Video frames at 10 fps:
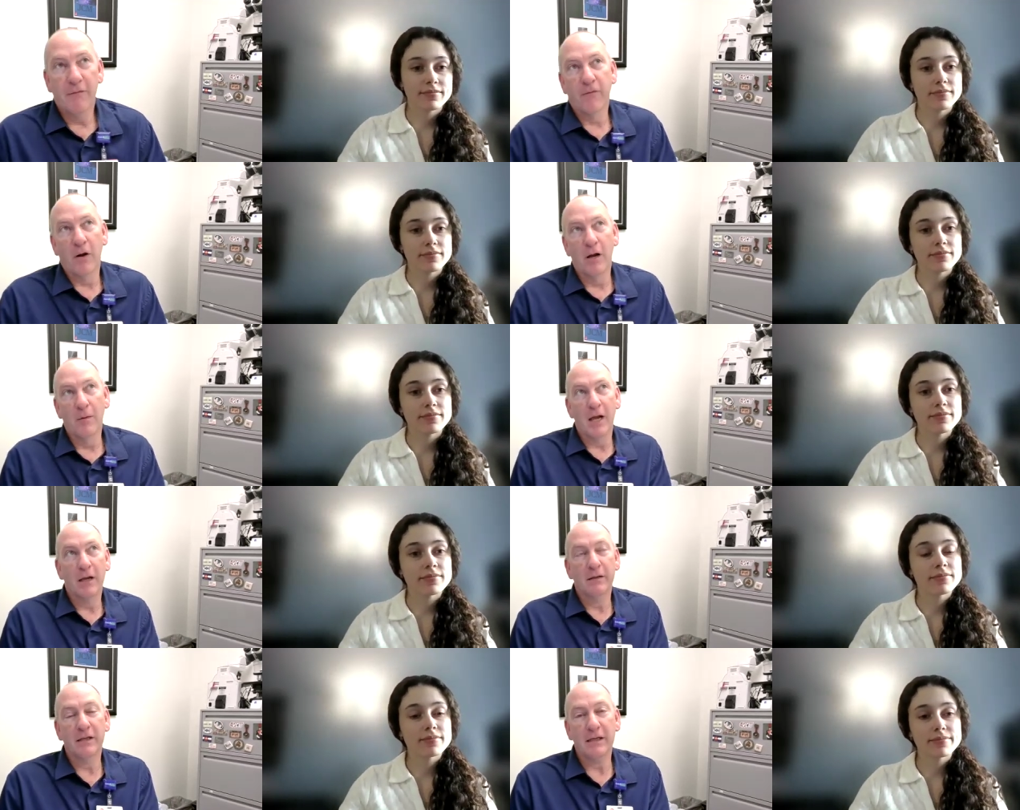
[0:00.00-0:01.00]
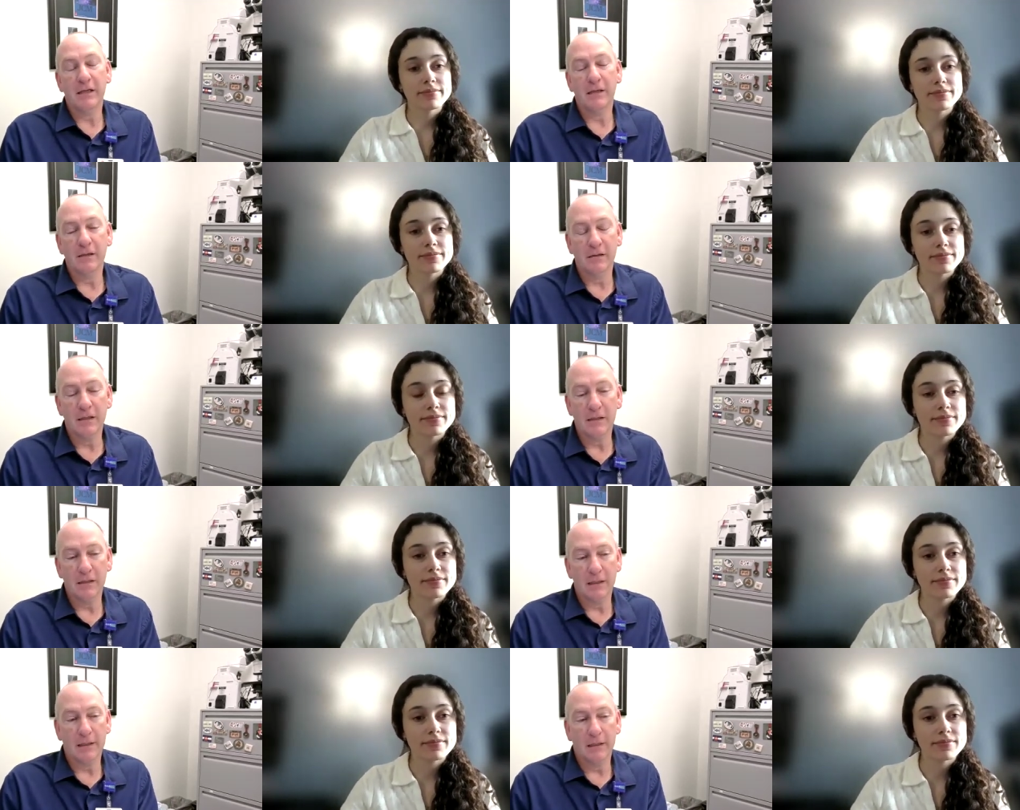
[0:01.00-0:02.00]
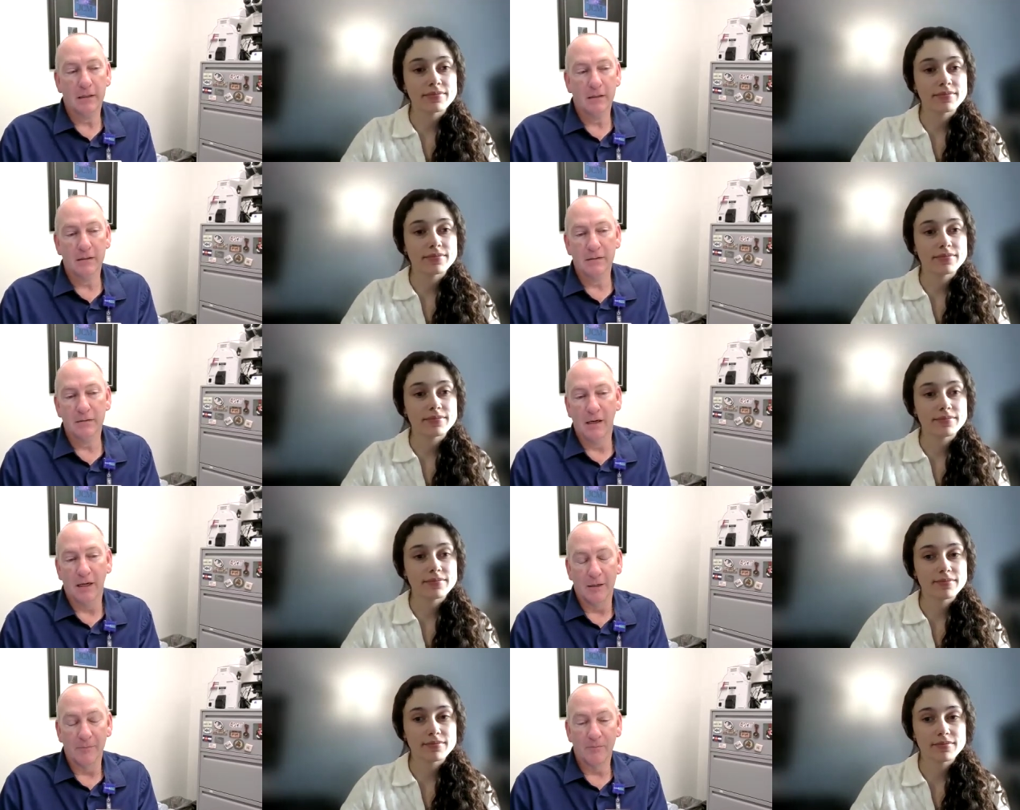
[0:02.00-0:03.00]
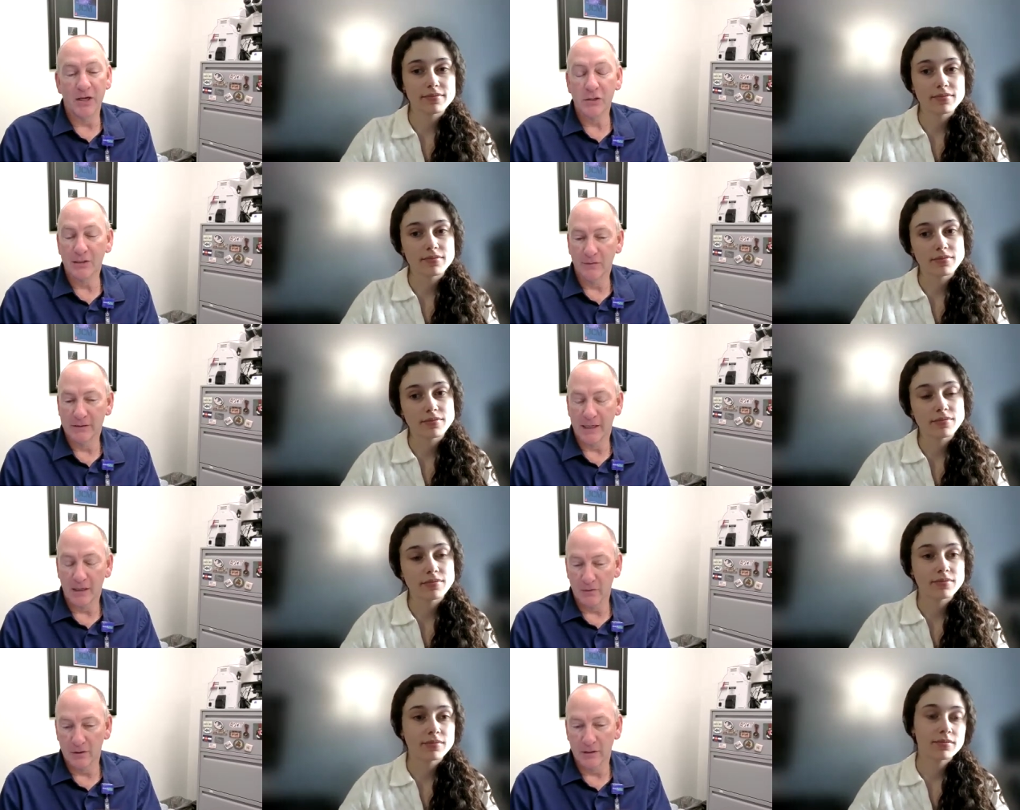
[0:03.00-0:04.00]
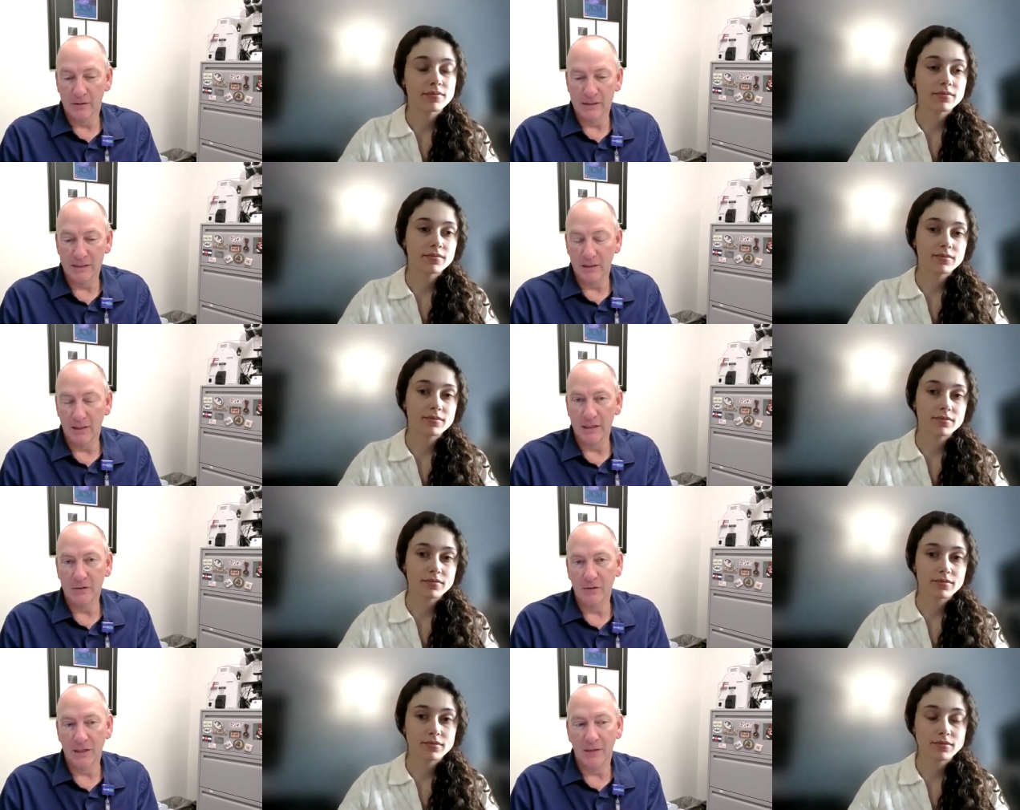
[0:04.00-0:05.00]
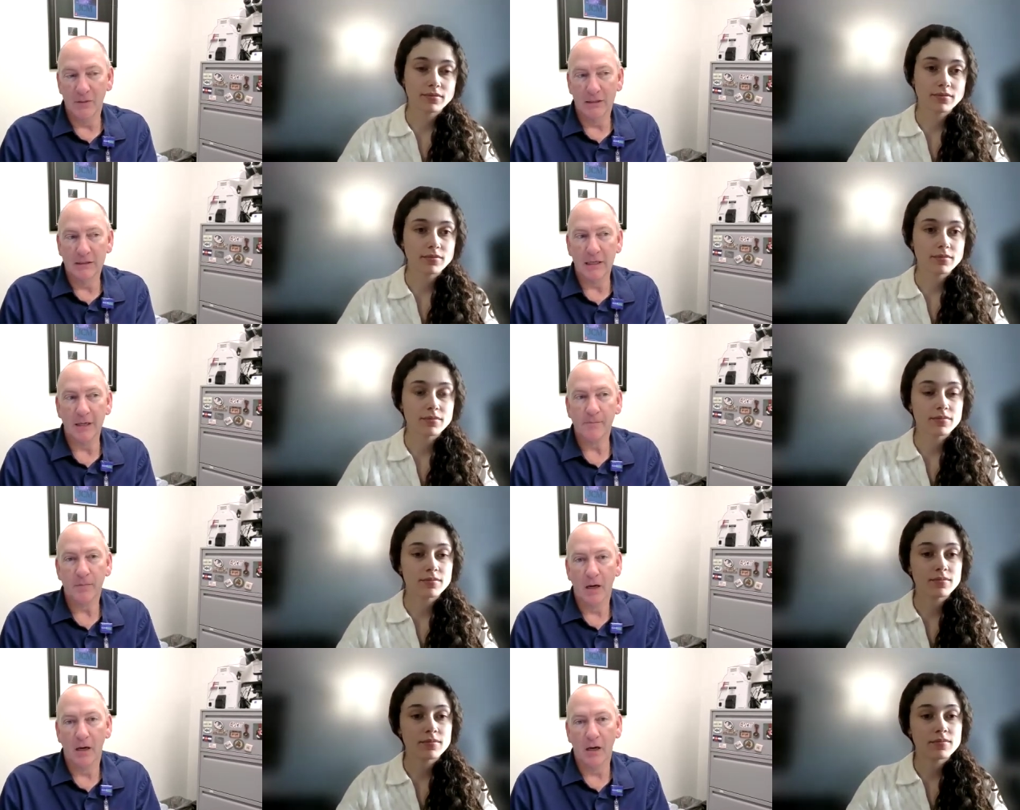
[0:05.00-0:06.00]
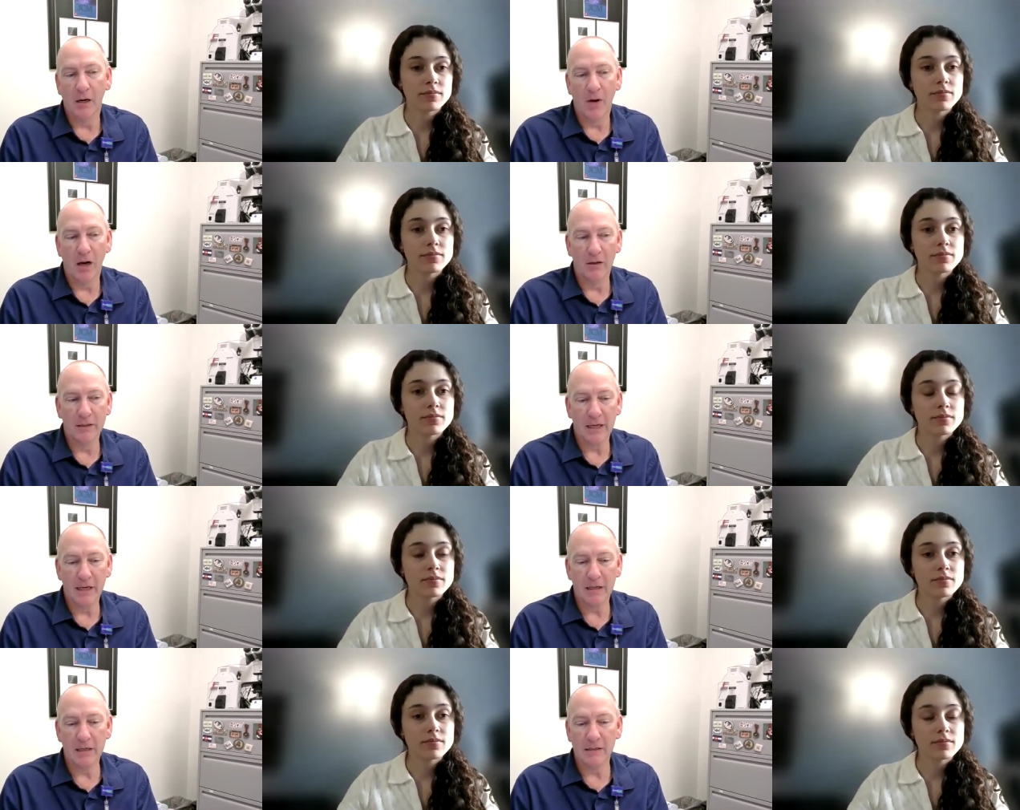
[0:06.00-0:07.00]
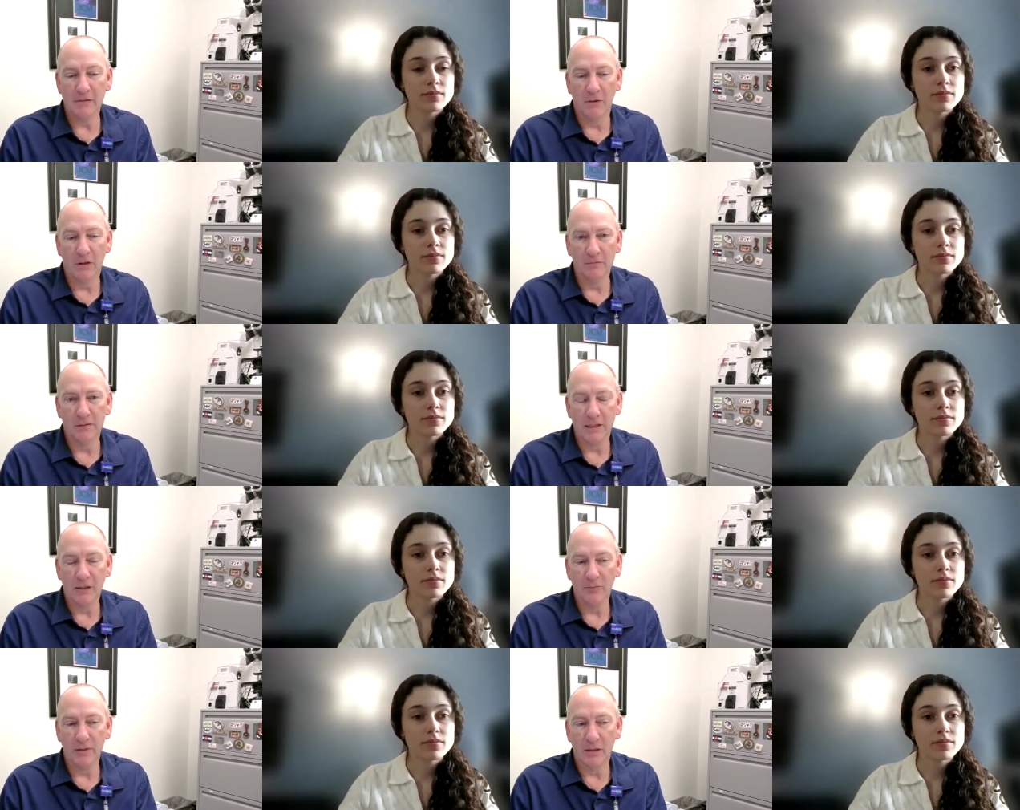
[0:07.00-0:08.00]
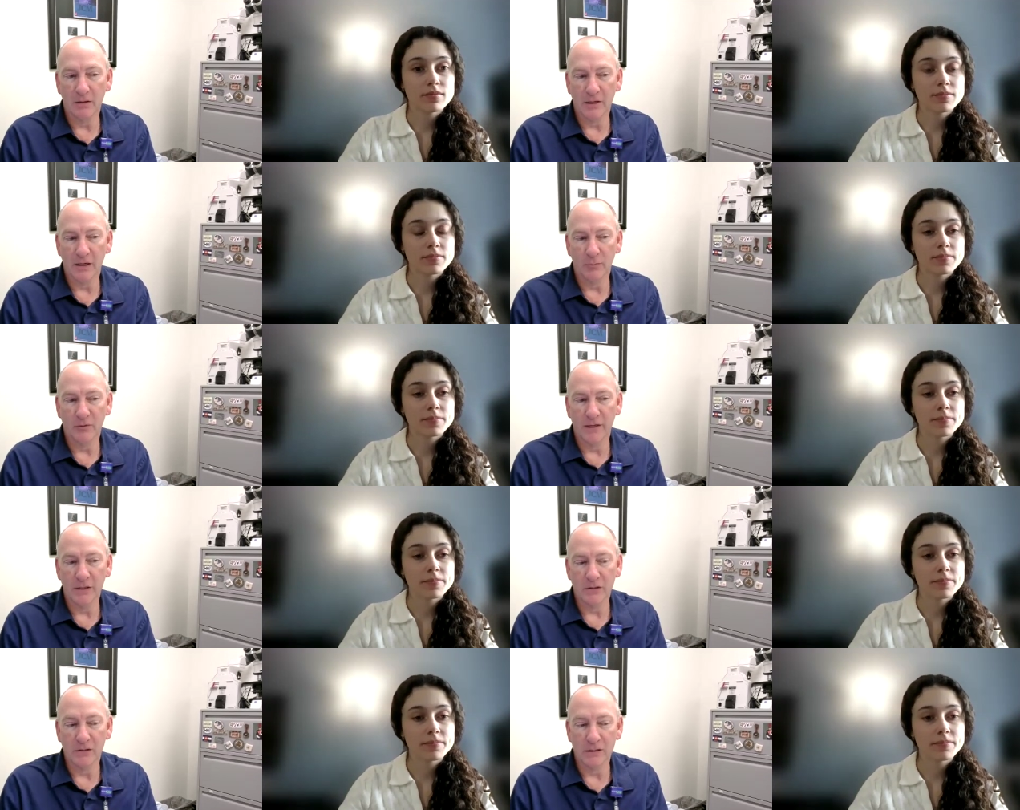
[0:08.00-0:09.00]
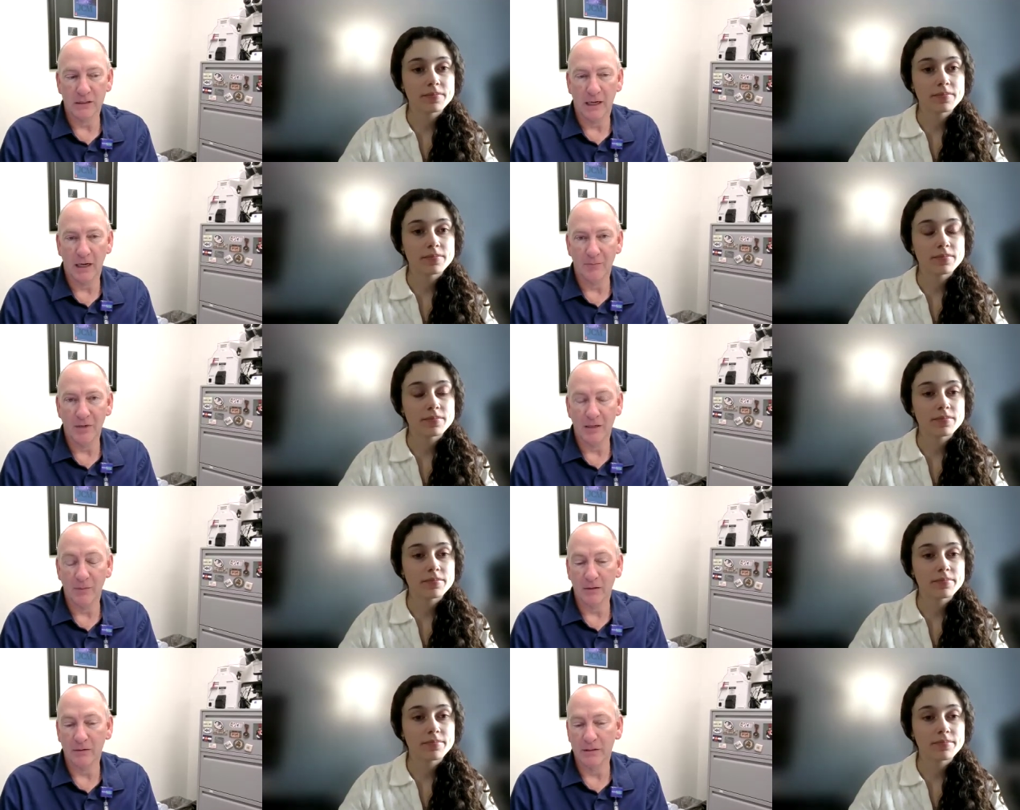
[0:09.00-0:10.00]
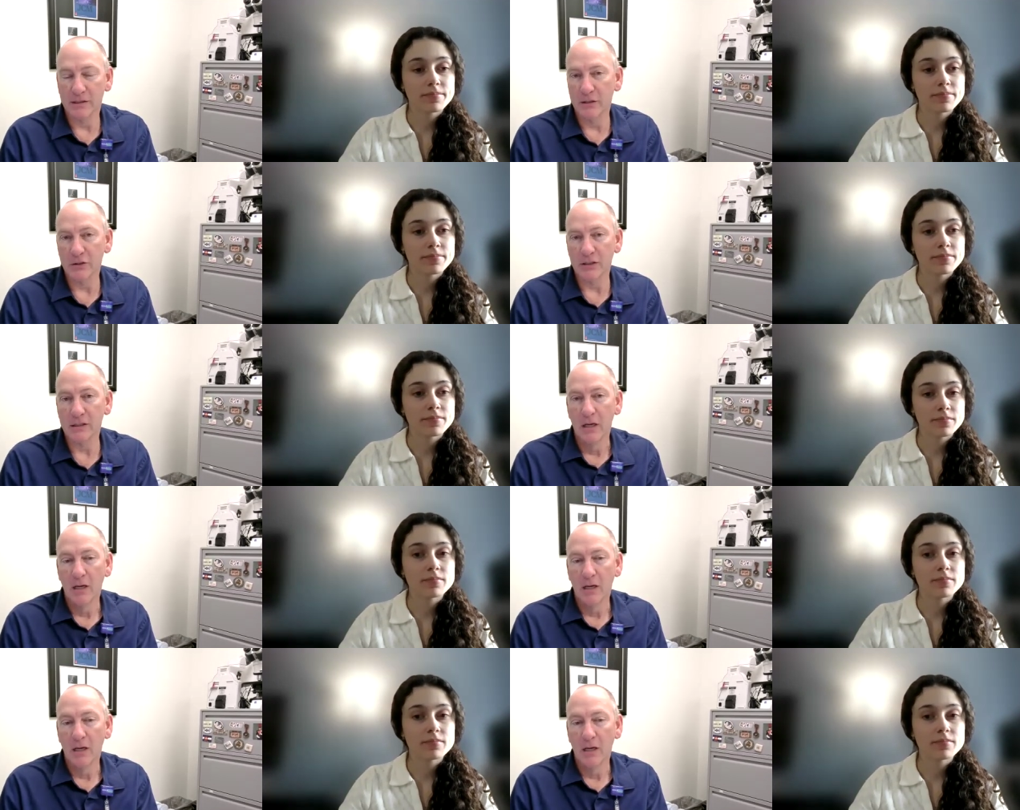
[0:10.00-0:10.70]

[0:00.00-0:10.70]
Speaker 1: from the the um, bench level tech or the, the CLS or the MLT, um, our day is involved in helping healthcare professionals uh, make medical decisions.